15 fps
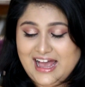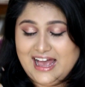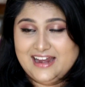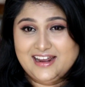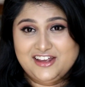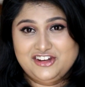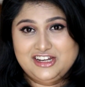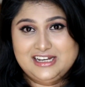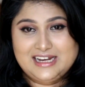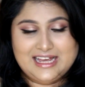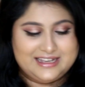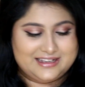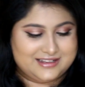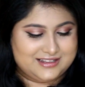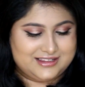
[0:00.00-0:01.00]
And I really
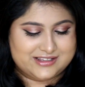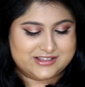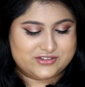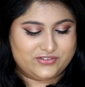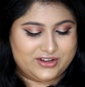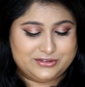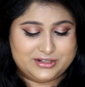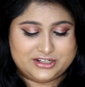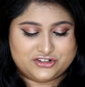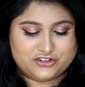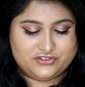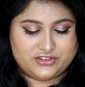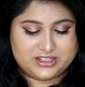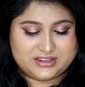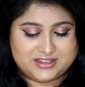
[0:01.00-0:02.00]
like this
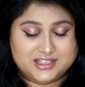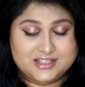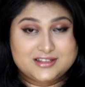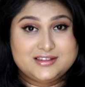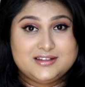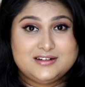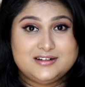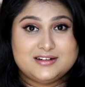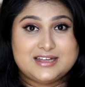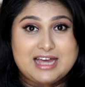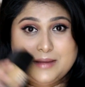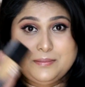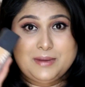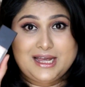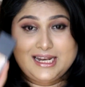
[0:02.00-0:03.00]
foundation with the
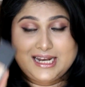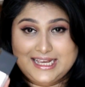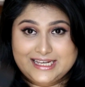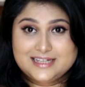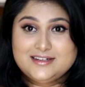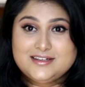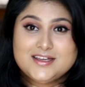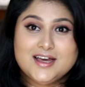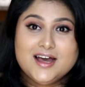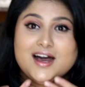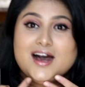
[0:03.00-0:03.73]
cap. I like it.